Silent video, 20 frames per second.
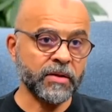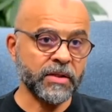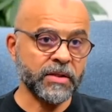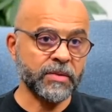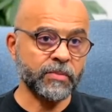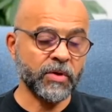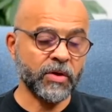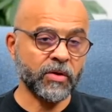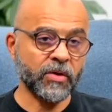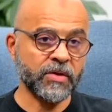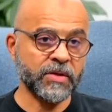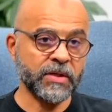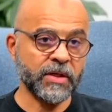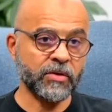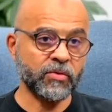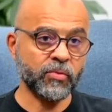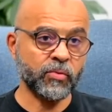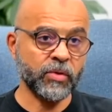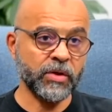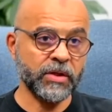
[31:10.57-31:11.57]
It's because
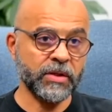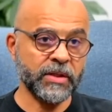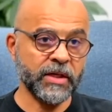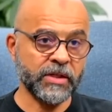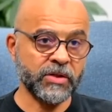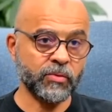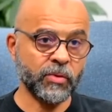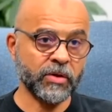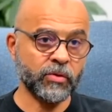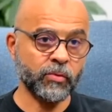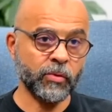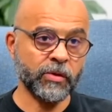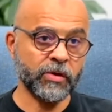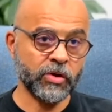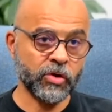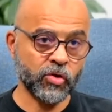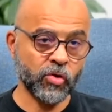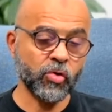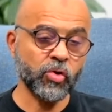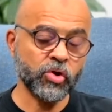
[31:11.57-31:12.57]
that's what we're
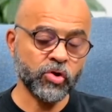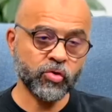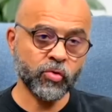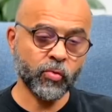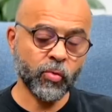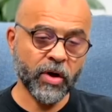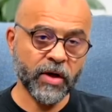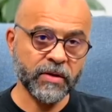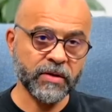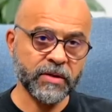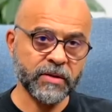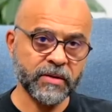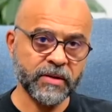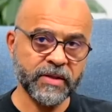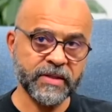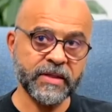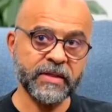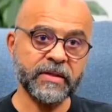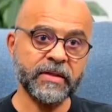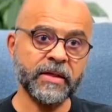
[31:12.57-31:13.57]
told to want,
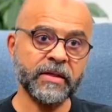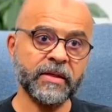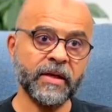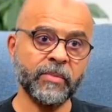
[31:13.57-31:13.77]
isn't it?